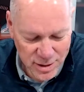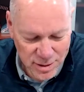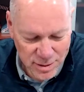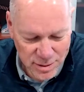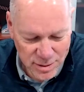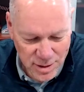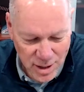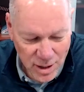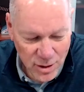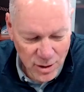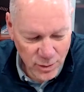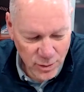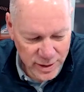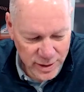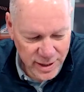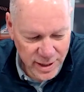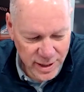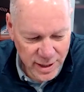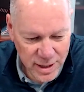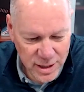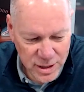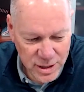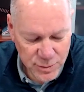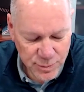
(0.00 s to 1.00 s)
not only
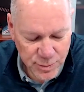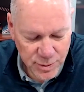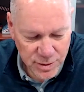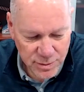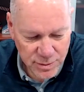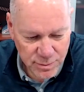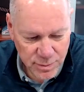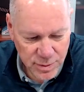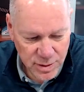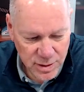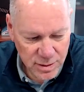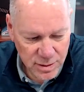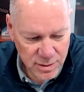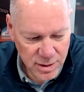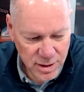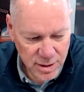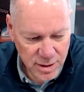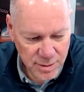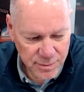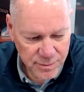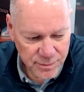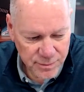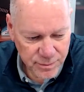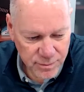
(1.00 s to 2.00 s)
guns, but
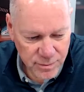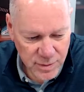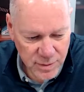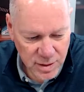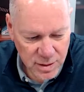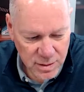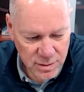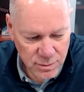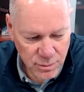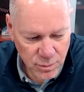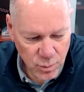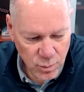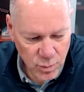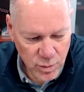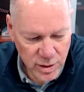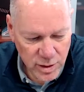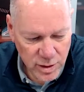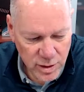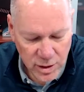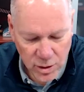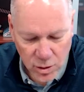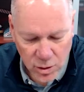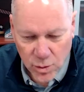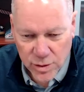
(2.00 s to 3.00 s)

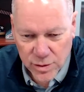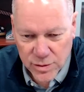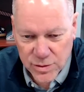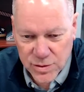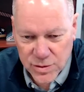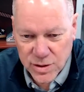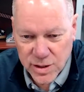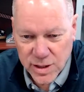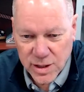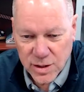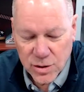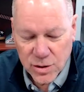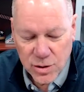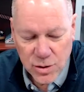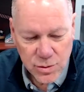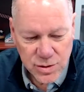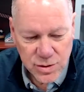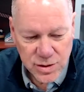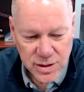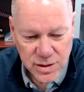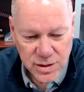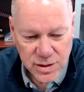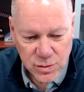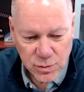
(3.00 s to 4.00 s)
really loyal SIG
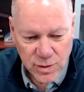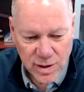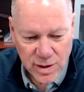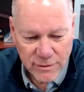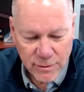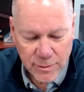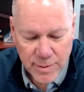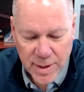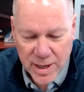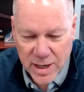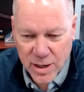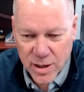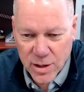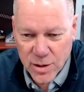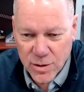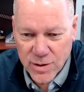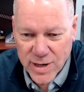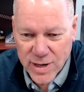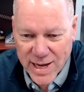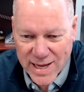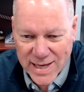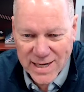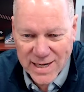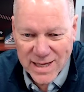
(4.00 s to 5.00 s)
enthusiasts. We have about
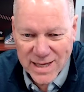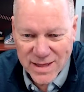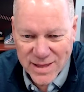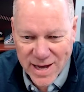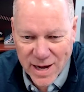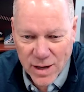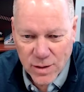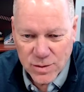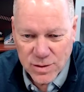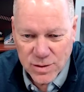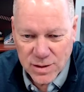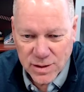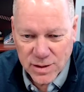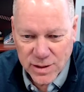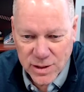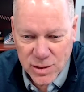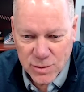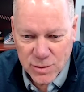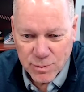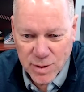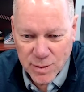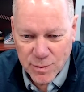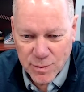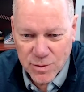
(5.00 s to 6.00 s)
180,000
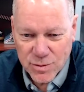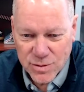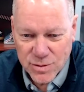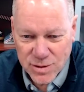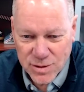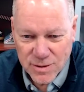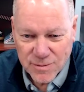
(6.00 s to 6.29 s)
Legion members.